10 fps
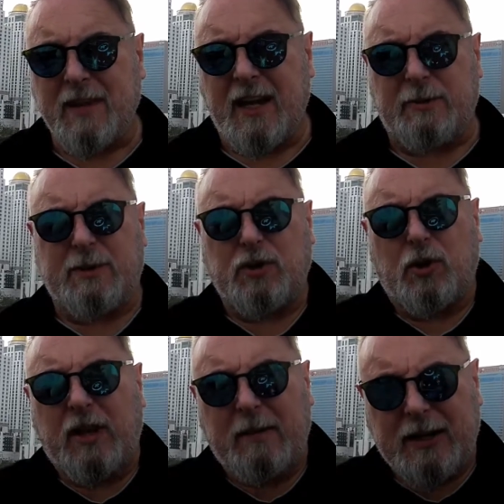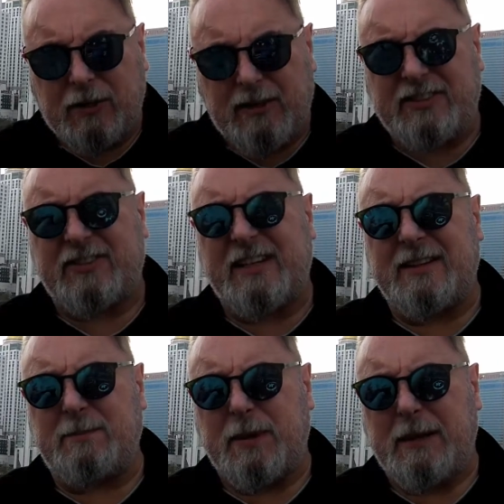is we're talking about
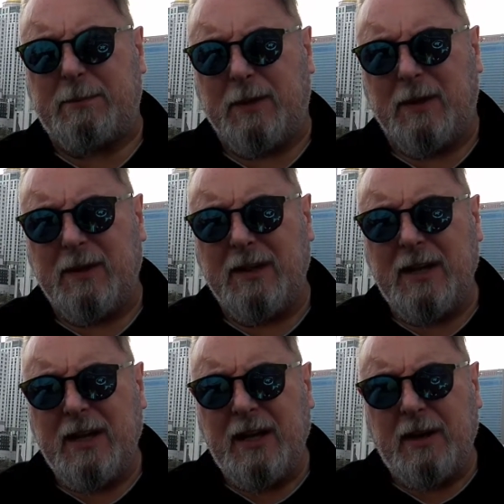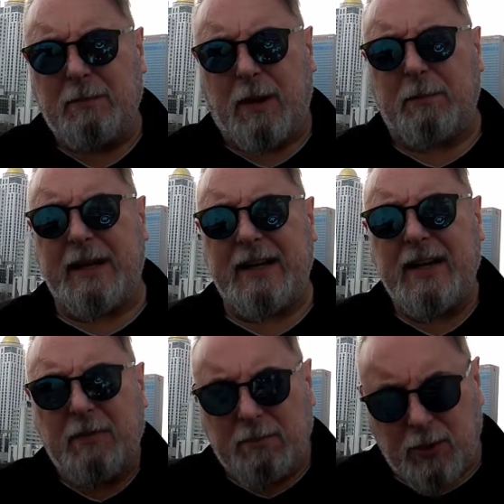Christian people bombing
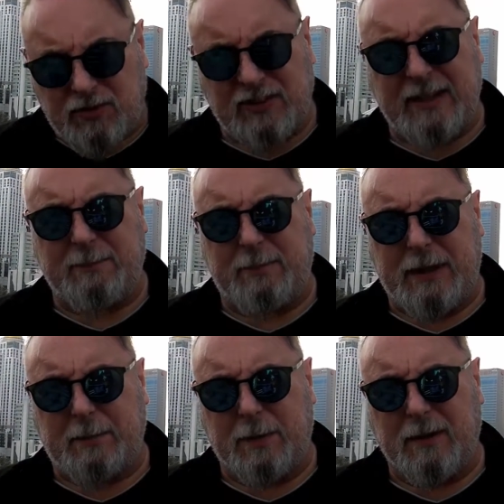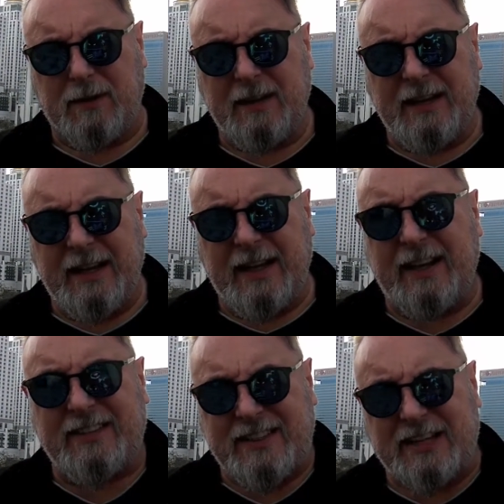Muslim people in
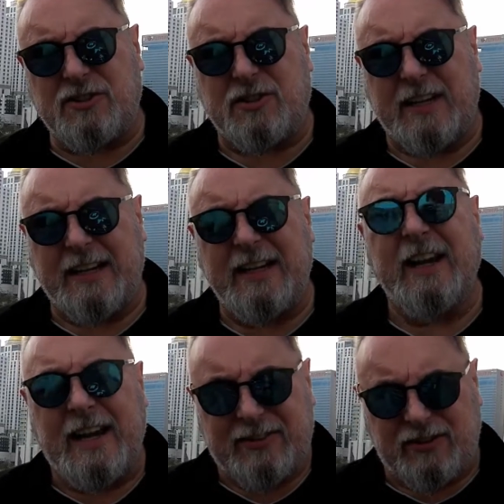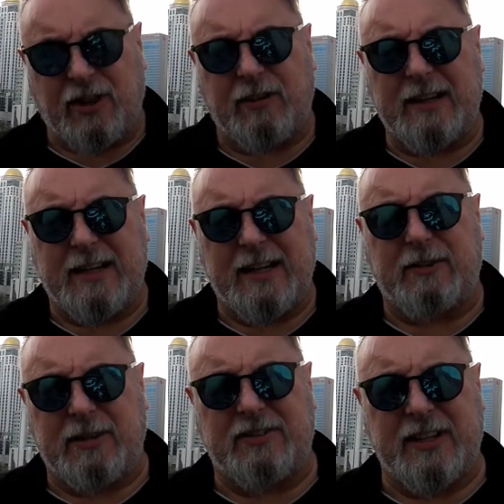essentially, historically, a
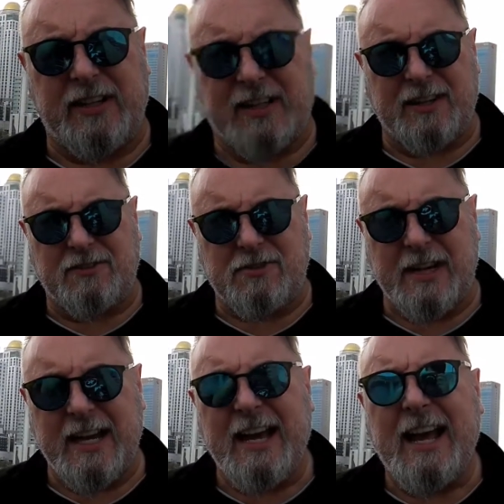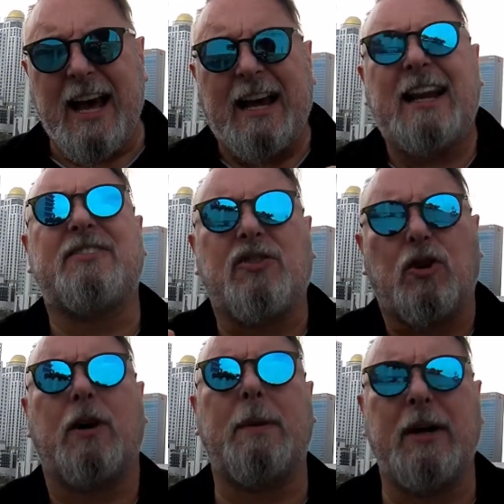Christian country. And let's
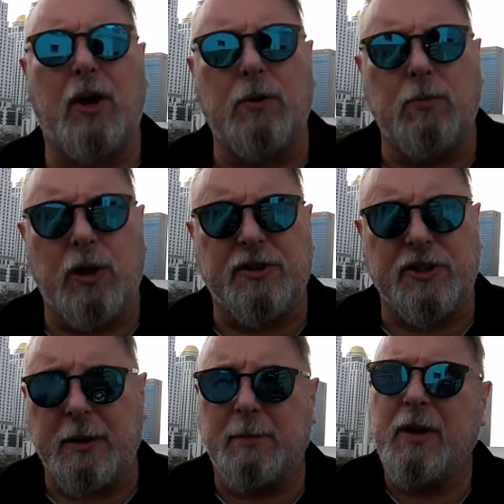talk about home worship.